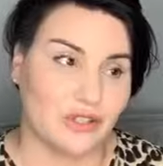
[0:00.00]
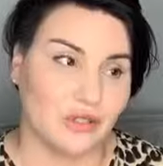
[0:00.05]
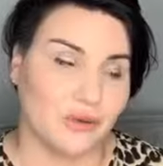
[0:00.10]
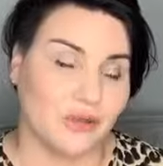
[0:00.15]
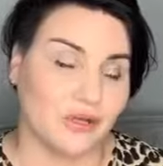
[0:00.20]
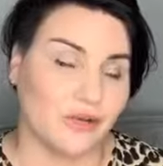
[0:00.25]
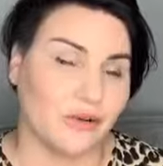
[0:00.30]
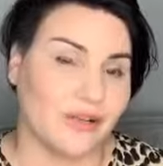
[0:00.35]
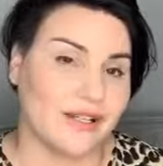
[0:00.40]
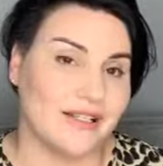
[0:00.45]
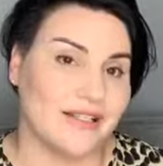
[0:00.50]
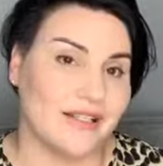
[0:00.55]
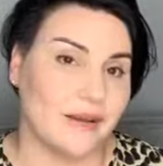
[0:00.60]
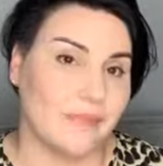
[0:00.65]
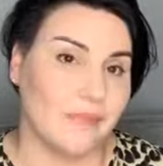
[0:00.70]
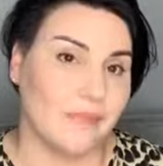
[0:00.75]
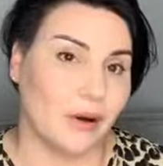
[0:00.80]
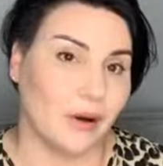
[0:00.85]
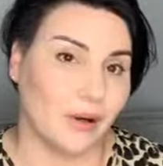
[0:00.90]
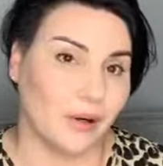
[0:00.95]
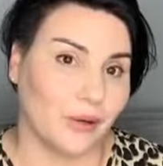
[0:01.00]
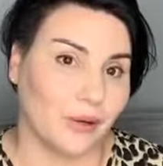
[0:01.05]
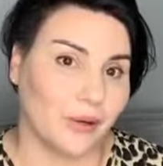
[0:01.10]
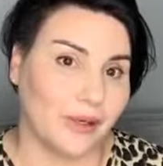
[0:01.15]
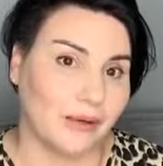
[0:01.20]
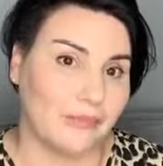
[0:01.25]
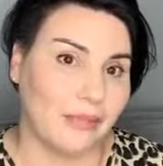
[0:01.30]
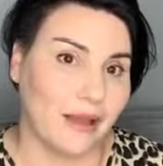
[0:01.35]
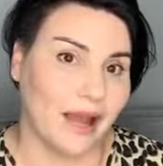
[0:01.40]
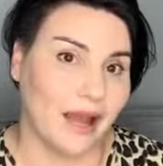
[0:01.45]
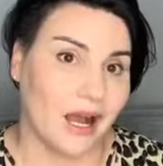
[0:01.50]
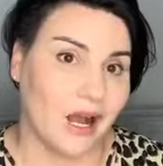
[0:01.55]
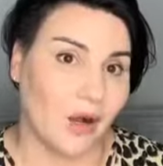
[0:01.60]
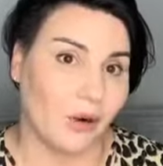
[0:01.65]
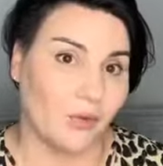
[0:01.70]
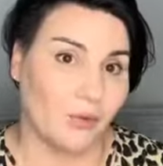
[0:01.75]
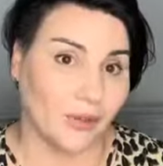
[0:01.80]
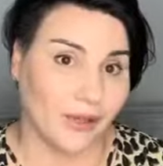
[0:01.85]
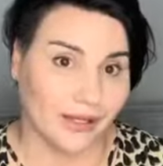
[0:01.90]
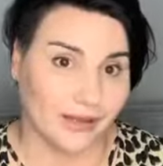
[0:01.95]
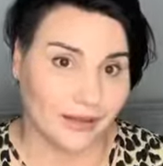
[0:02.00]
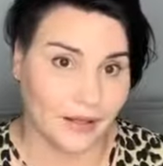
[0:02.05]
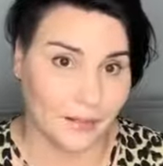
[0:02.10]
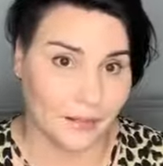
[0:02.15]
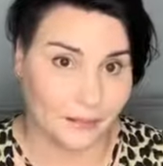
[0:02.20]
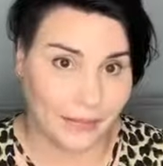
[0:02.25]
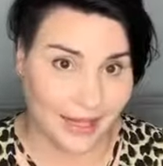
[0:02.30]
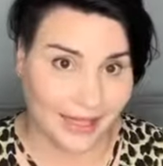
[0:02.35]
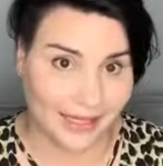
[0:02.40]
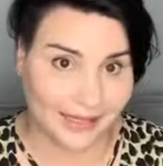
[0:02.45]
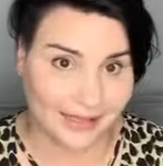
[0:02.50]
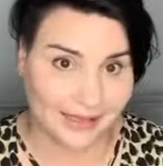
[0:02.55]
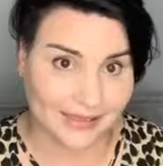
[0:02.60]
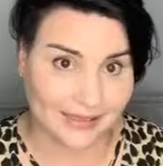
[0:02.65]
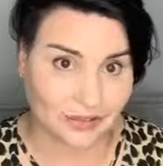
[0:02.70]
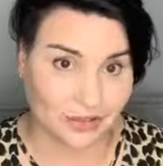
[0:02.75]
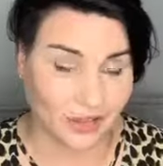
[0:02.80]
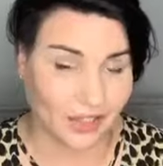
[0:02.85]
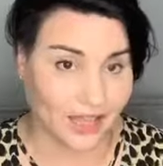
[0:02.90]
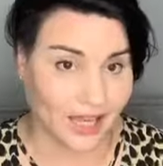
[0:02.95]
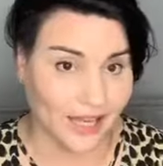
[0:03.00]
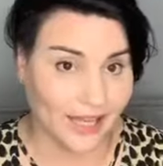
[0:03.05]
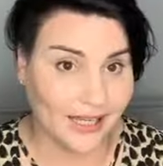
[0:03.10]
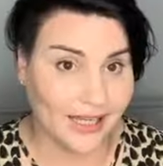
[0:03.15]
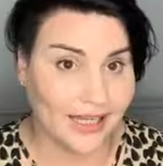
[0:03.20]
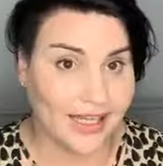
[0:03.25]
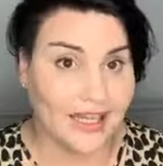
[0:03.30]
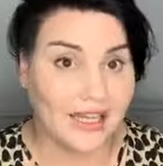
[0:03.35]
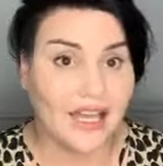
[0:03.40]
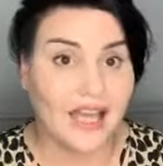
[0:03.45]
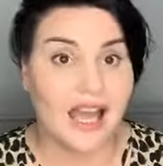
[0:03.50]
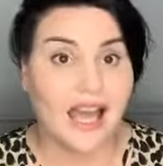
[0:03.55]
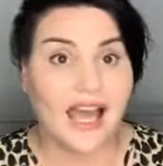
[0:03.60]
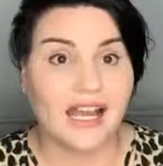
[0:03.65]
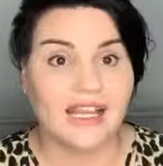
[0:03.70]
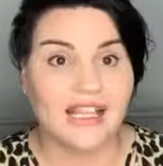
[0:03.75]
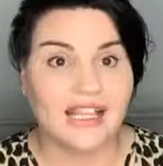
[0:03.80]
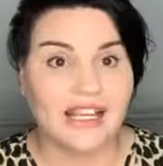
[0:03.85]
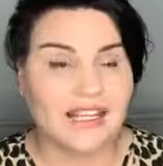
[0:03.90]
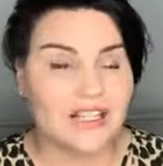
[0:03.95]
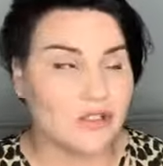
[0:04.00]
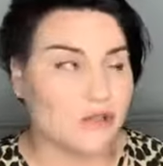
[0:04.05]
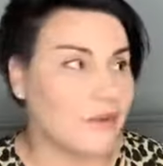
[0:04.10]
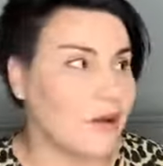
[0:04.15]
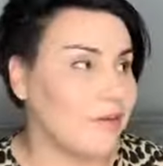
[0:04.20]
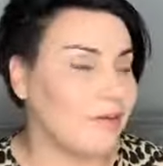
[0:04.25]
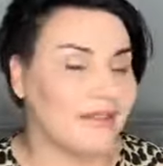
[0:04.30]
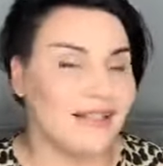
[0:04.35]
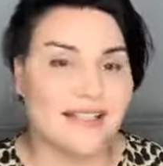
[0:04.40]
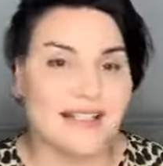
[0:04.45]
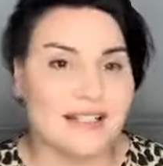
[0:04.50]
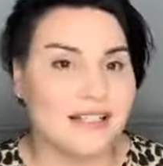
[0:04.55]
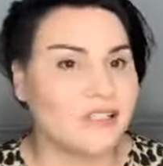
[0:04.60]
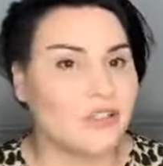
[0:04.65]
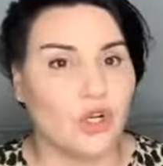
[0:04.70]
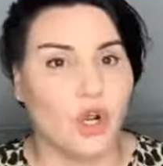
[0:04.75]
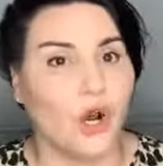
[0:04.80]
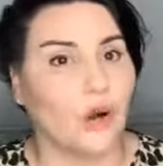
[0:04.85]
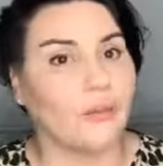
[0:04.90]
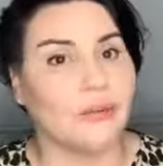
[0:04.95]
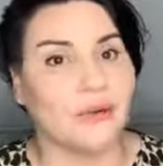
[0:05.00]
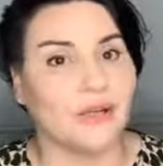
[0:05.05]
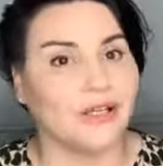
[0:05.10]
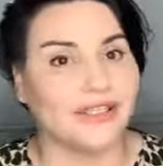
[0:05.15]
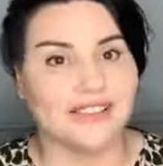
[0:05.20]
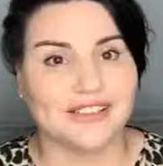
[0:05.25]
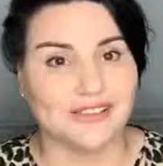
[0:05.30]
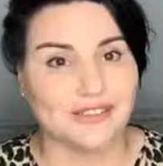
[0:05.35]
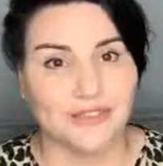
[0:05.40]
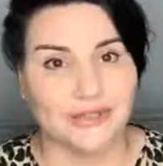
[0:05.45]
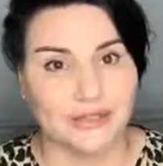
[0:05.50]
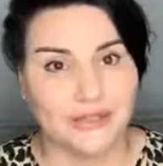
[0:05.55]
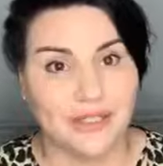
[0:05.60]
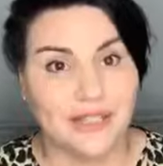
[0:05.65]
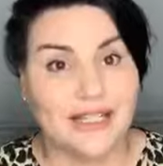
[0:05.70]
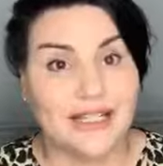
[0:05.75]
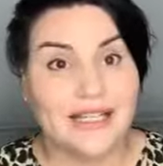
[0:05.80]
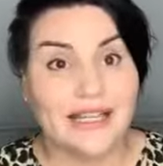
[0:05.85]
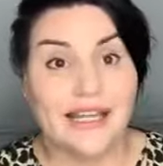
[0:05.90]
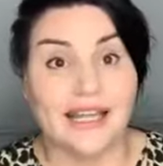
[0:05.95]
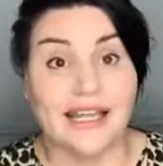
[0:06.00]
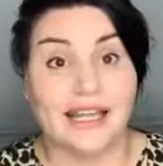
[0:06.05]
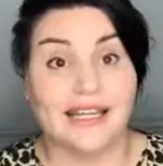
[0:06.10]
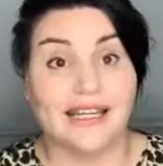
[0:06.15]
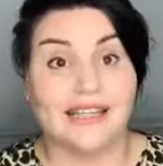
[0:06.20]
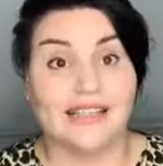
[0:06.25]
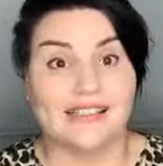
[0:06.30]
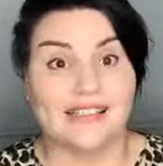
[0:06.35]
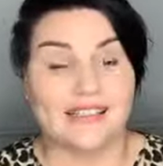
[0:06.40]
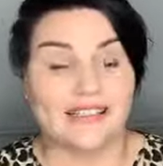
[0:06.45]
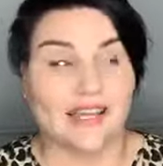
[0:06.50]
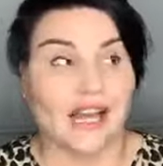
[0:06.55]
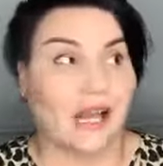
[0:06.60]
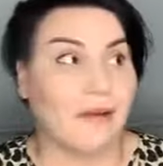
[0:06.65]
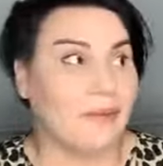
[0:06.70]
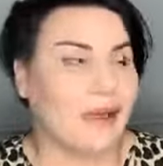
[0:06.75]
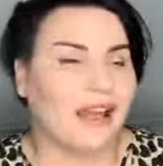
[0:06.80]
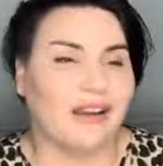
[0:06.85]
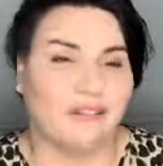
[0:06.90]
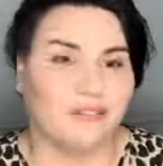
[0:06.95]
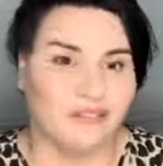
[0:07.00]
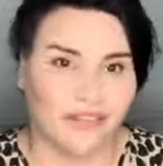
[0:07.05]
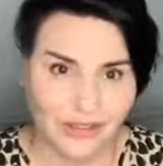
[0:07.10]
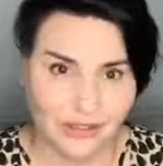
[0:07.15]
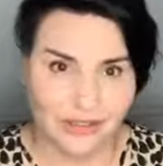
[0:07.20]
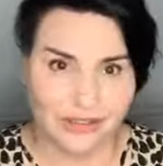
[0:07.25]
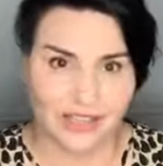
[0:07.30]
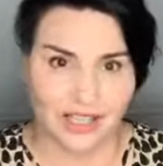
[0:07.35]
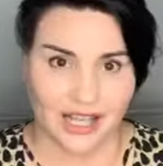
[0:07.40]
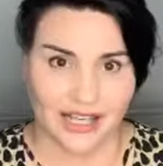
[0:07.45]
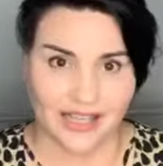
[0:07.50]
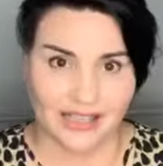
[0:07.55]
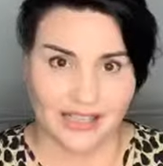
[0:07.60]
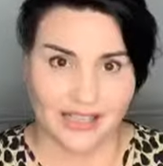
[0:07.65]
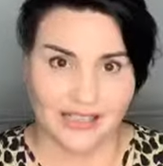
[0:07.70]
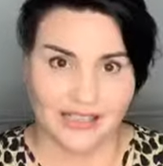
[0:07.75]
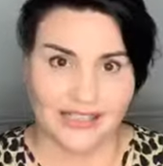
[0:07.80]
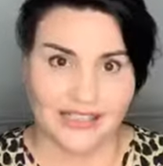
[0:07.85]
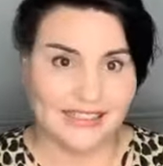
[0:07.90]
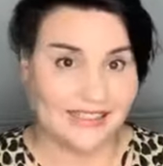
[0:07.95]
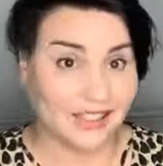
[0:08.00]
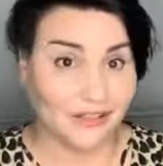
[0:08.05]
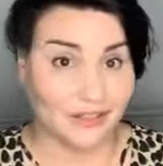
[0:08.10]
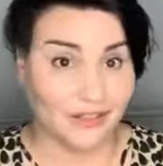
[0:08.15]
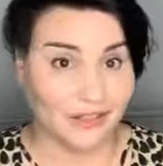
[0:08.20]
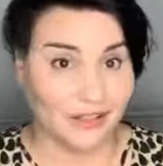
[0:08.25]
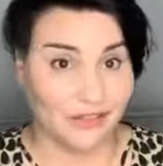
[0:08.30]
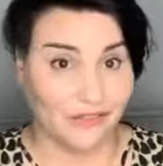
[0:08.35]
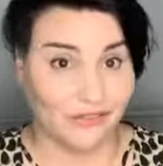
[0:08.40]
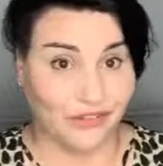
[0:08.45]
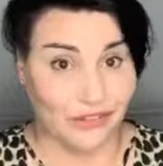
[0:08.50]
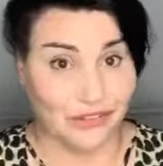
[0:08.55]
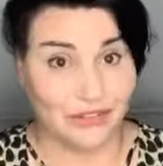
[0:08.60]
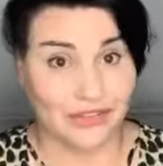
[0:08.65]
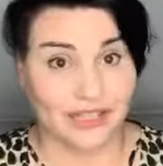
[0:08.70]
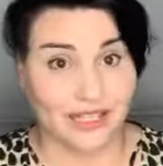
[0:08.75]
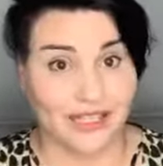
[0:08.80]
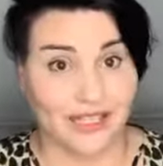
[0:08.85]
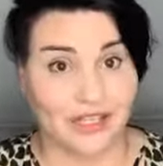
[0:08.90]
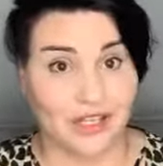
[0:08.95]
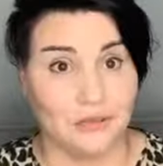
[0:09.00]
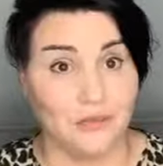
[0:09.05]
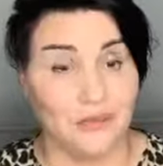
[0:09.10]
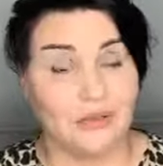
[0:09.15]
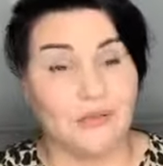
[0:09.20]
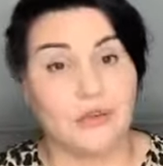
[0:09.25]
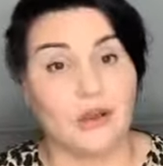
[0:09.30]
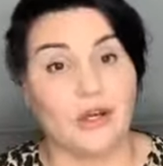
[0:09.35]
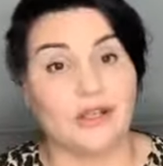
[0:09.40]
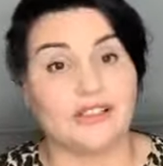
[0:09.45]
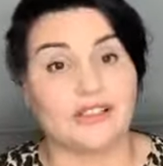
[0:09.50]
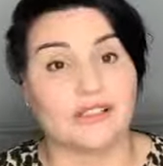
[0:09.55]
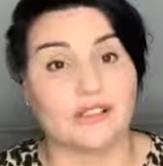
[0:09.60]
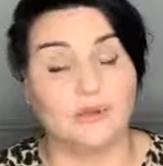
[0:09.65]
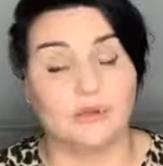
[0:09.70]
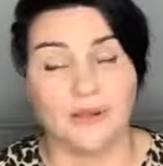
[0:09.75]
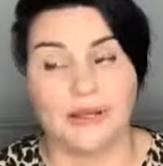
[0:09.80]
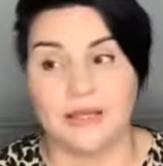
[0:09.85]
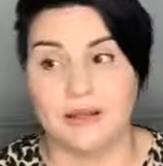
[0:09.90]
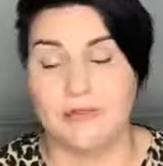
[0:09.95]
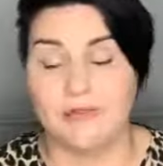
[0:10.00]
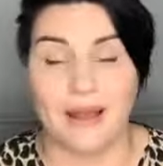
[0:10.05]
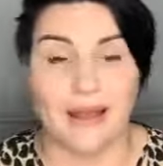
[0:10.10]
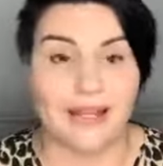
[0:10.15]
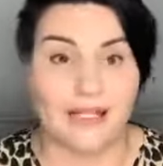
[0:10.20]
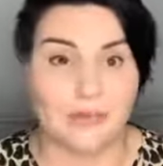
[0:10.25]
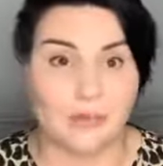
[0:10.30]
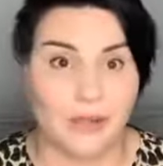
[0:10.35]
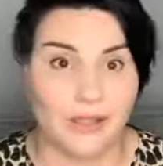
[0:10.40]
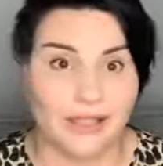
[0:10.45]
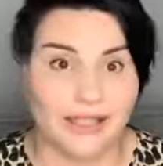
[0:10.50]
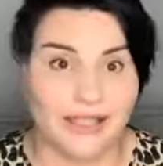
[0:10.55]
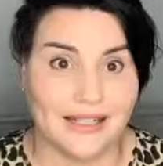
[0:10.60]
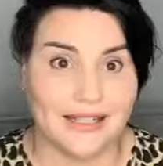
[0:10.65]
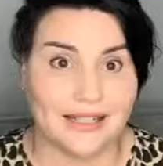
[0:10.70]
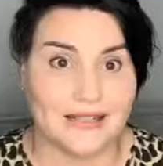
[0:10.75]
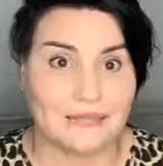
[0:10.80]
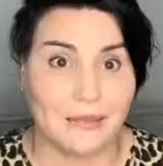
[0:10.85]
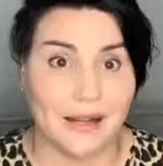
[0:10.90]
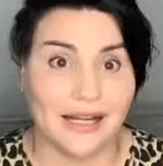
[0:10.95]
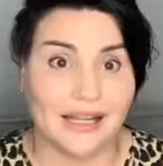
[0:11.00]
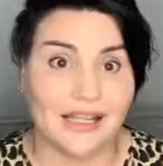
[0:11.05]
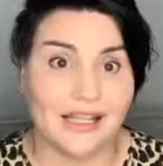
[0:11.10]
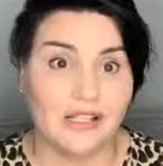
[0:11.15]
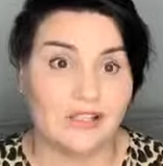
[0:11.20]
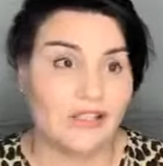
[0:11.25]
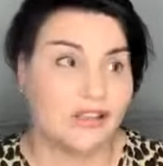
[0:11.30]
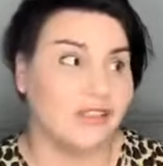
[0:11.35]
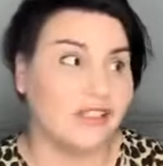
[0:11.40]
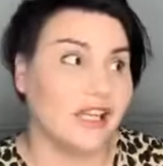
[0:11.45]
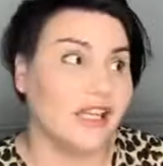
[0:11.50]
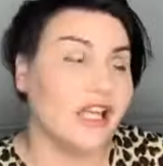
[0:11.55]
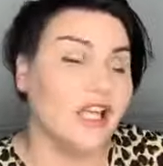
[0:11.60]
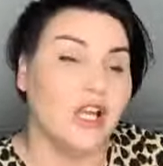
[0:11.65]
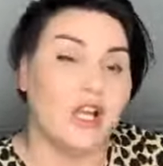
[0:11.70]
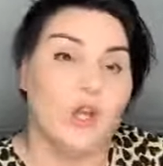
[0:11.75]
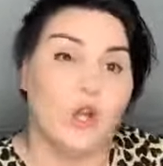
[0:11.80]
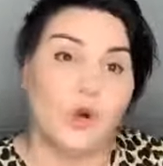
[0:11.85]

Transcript: to increase their borrowing power with banks, okay? And you need to remember, this is not personal. It isn't. It feels like it. It definitely feels like it can be personal when the banks won't lend us money and you think,